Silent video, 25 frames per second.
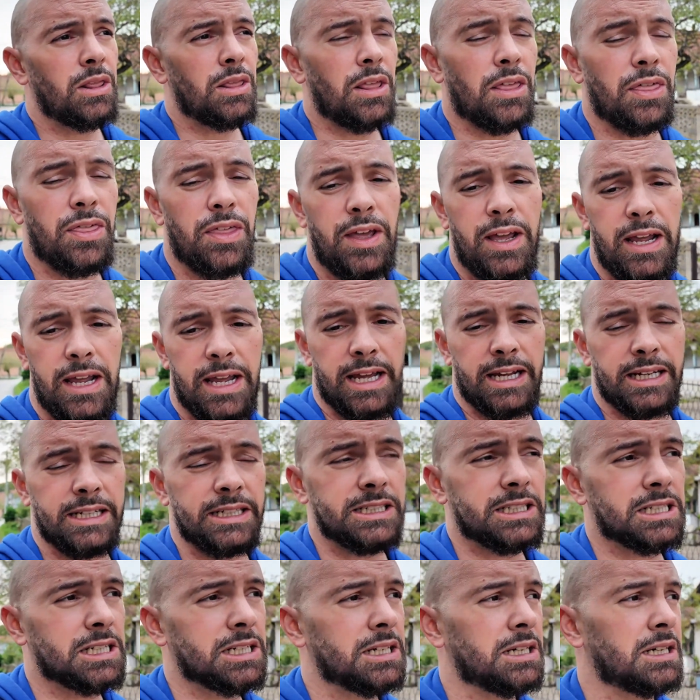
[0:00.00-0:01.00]
the thing
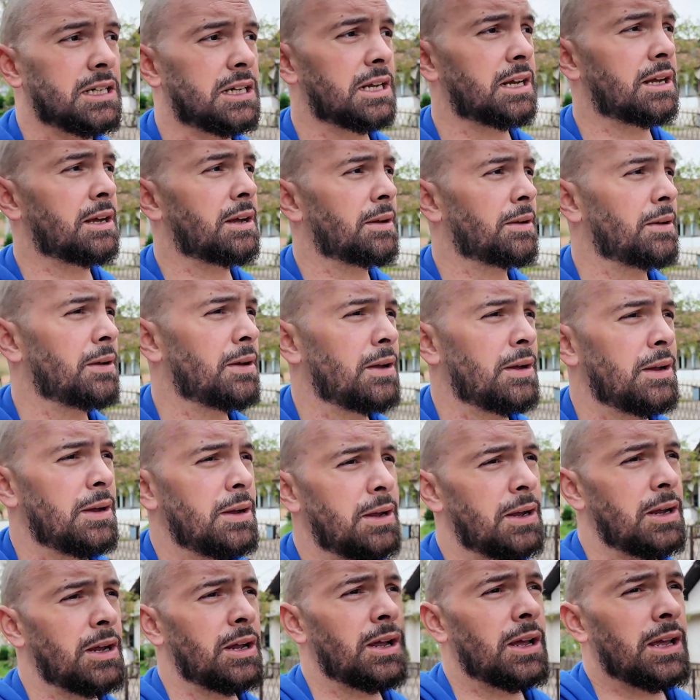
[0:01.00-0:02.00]
is,
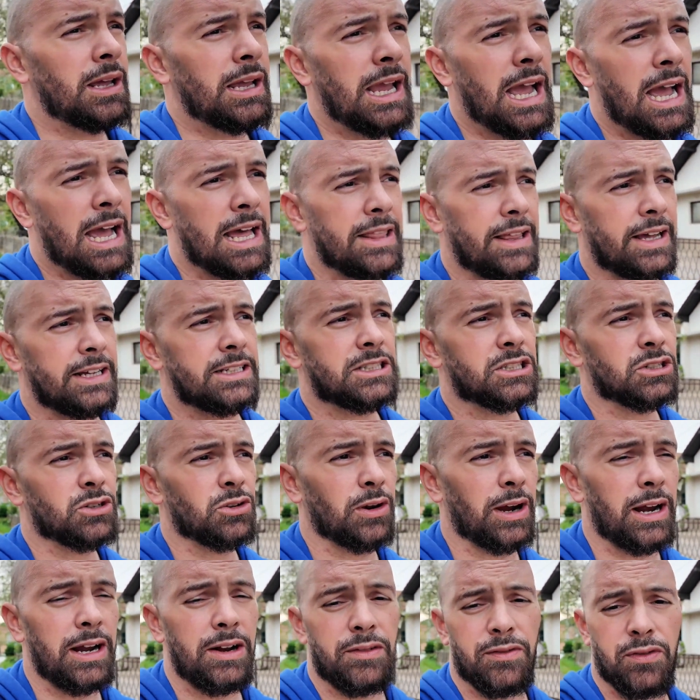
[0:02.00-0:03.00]
yeah, that's
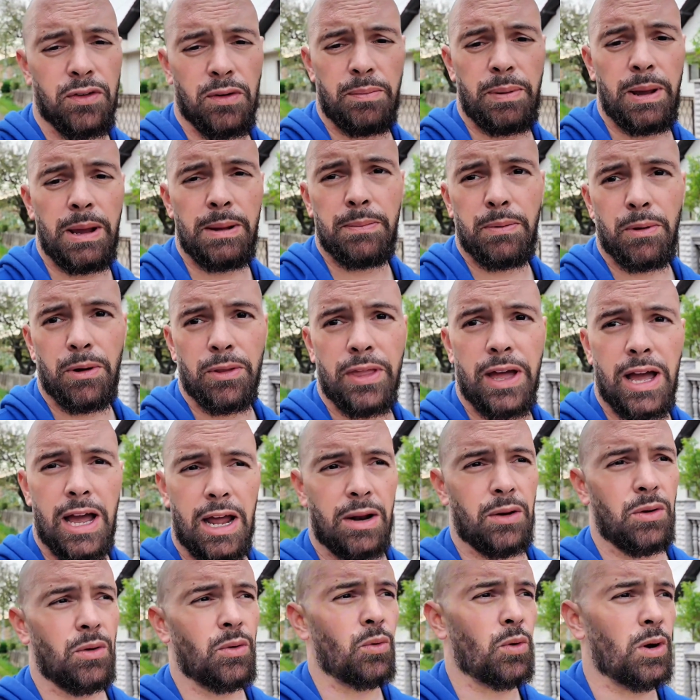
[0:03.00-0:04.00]
great for people
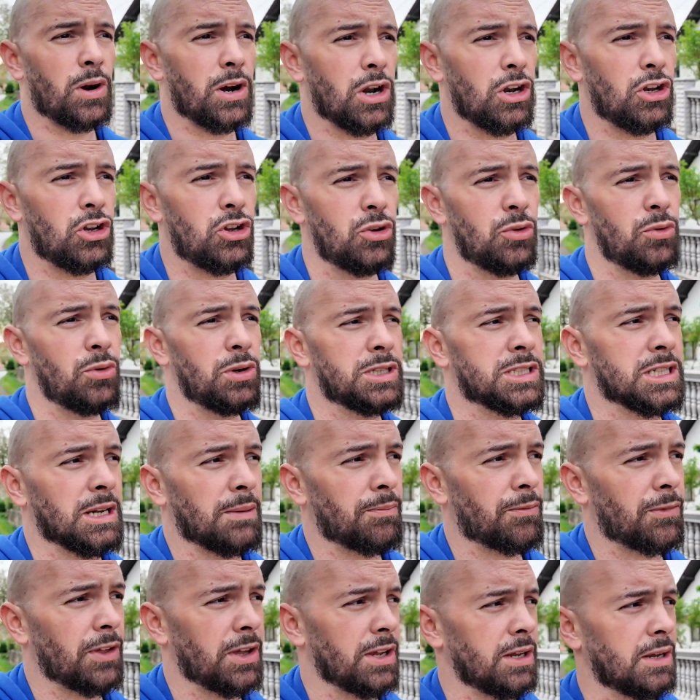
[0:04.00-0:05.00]
that want to do
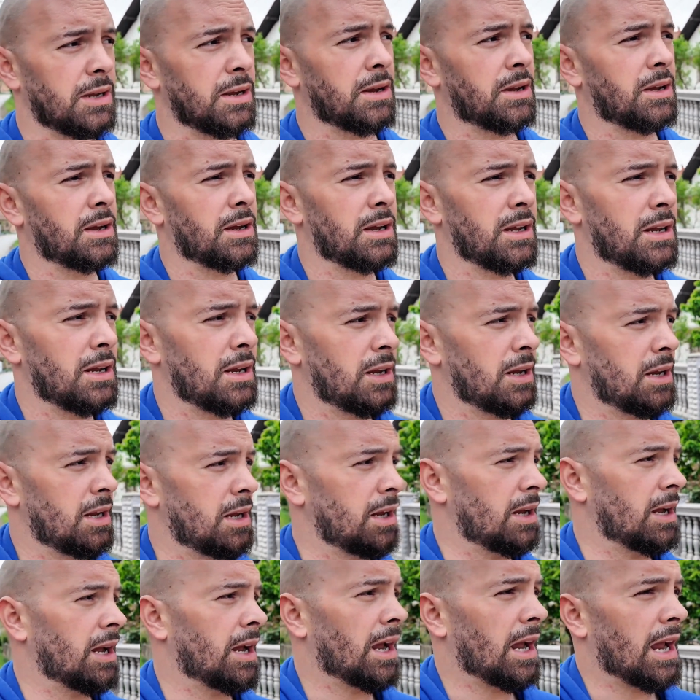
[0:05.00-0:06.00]
something
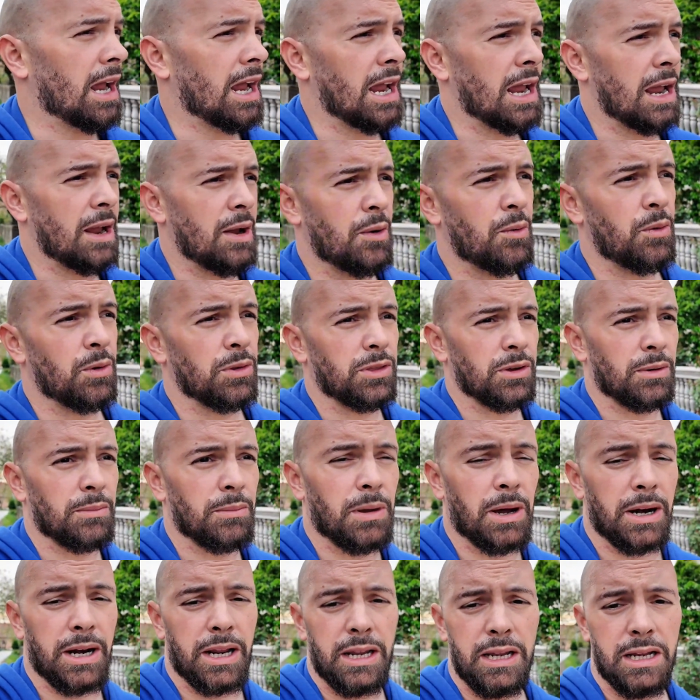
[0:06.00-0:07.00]
with their
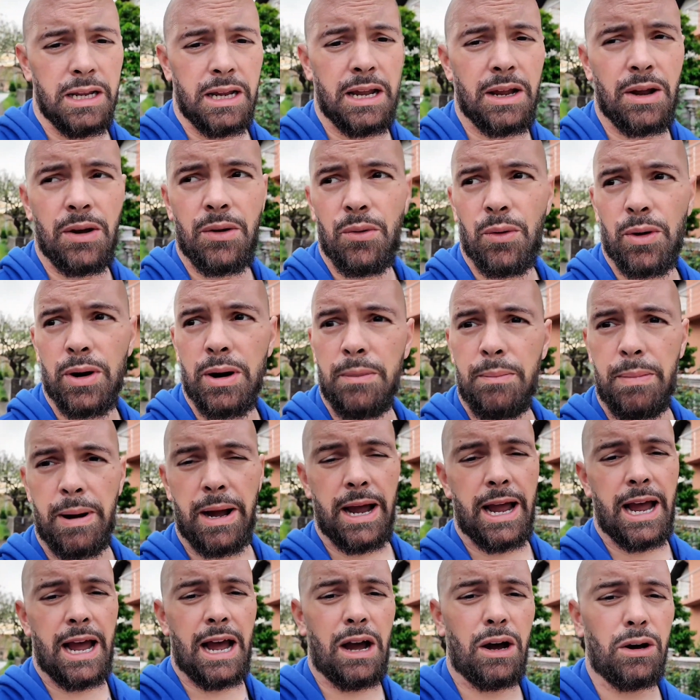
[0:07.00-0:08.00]
money, want to
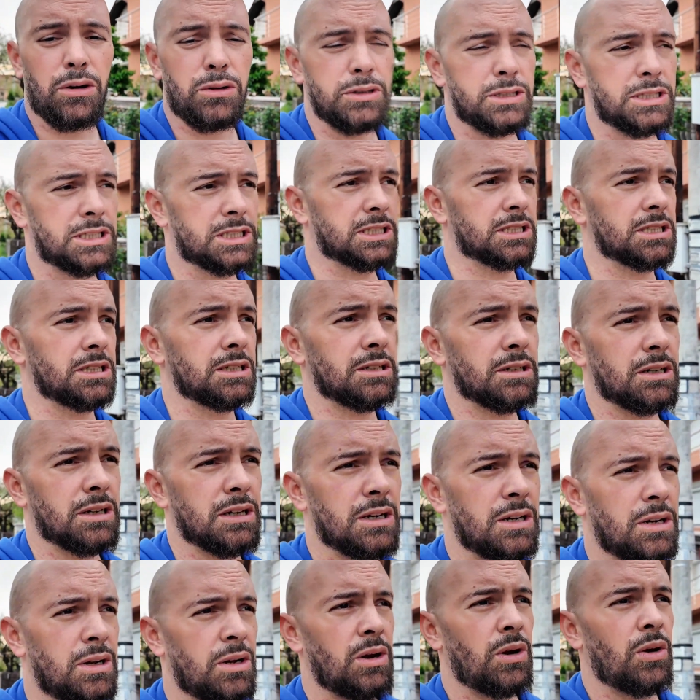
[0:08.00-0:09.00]
buy a house,
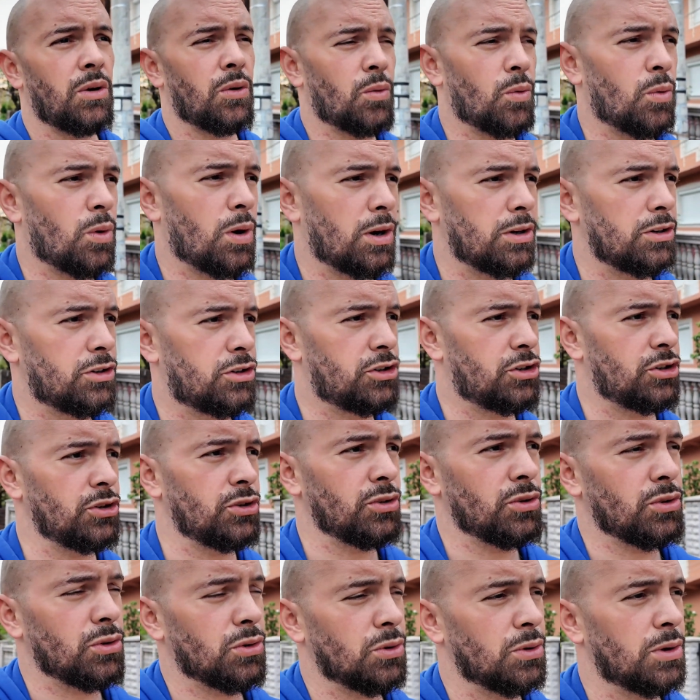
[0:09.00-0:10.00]
want
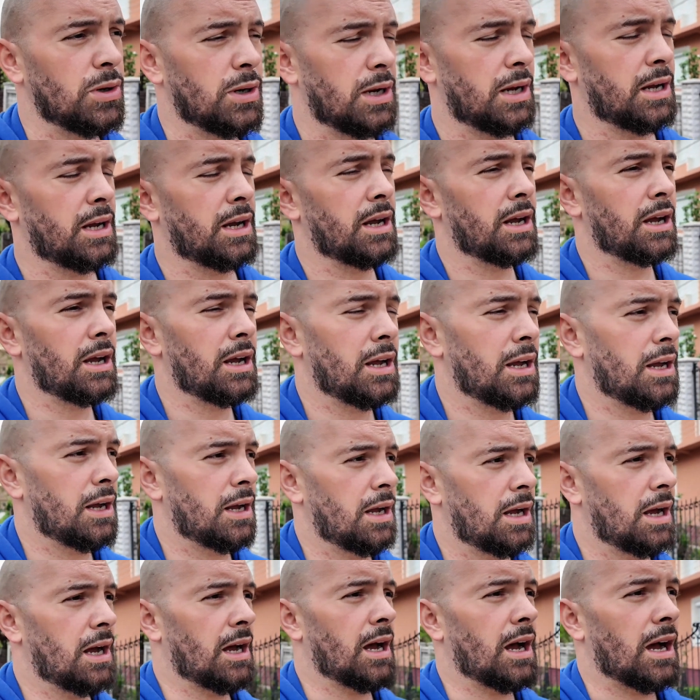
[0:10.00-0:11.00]
to
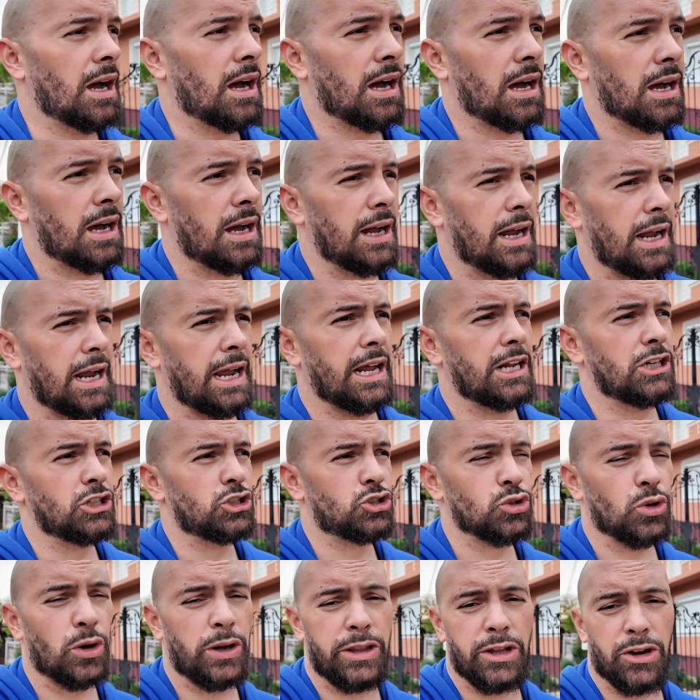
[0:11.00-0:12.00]

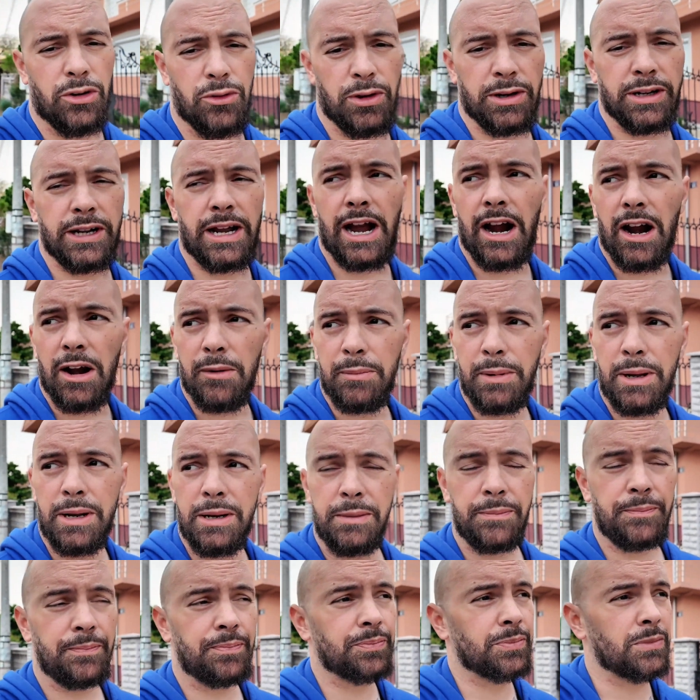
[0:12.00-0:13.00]
enjoy their
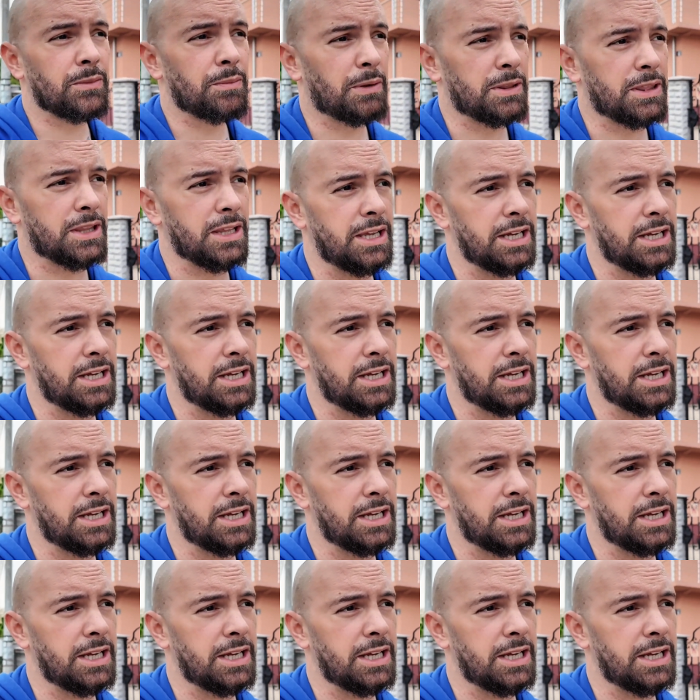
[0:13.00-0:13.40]
retirement. But